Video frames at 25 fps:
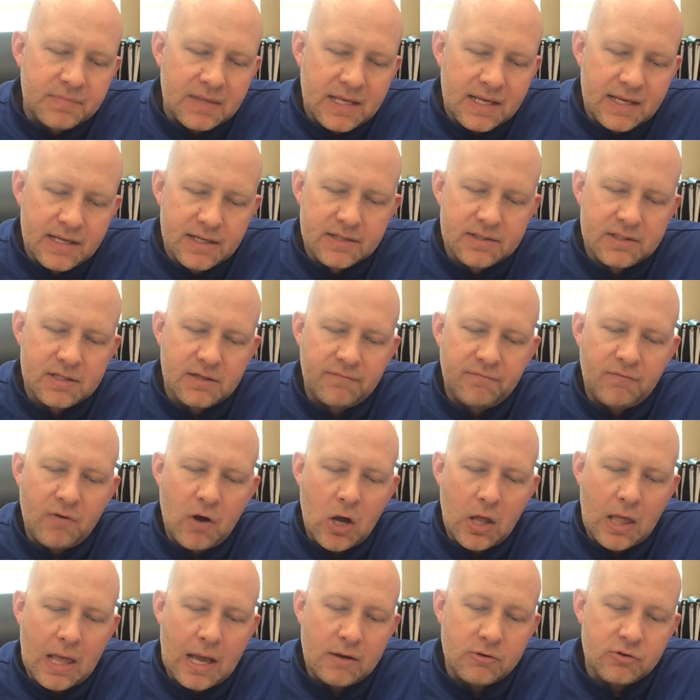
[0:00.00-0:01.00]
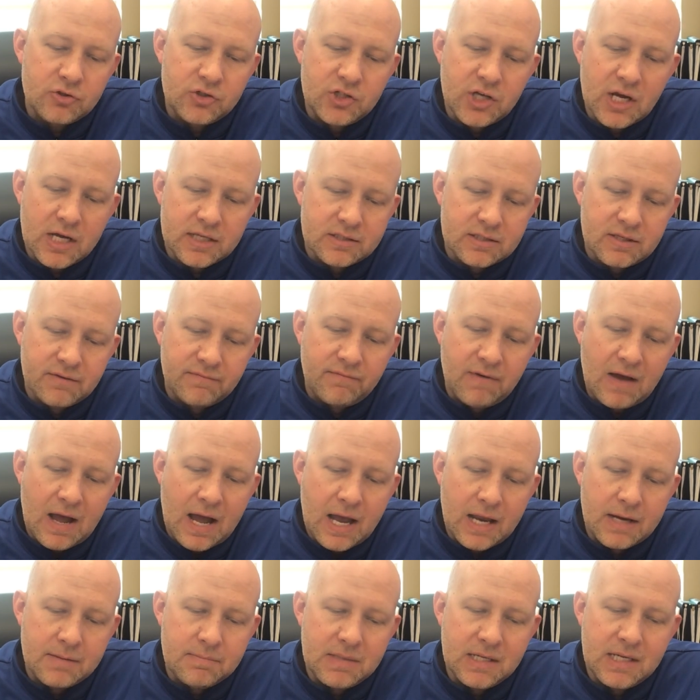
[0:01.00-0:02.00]
Is the fallout
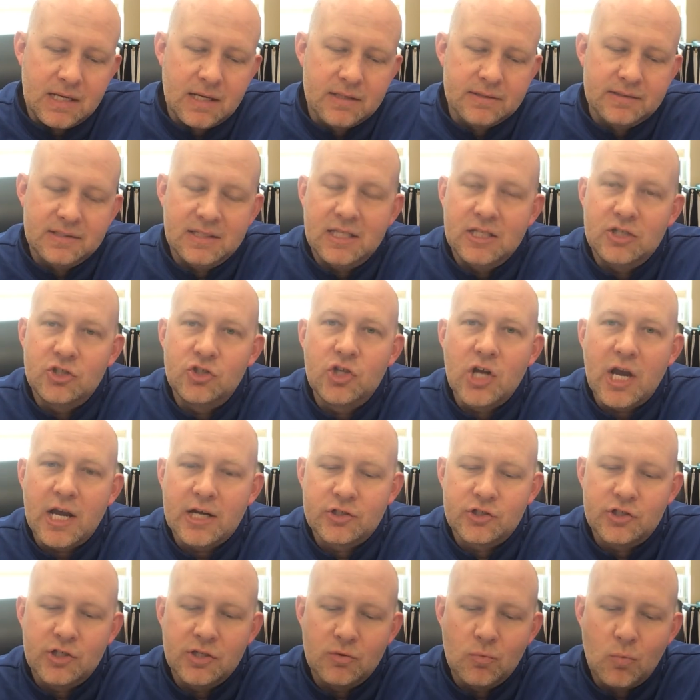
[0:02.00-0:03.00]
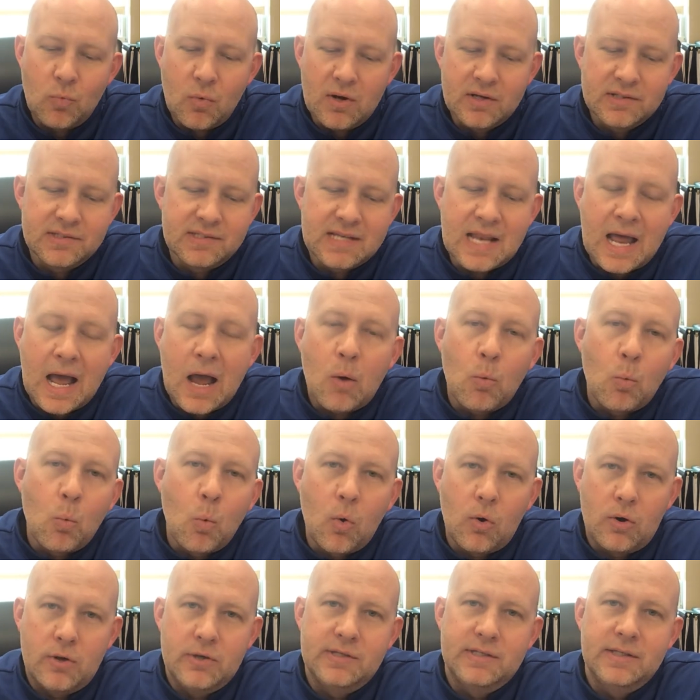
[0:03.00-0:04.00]
justified because the ejection was not
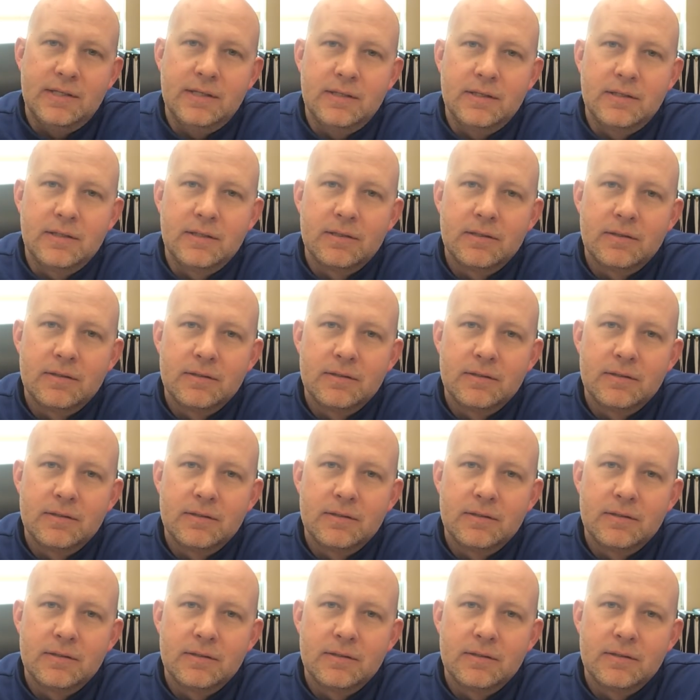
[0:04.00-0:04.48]
warranted?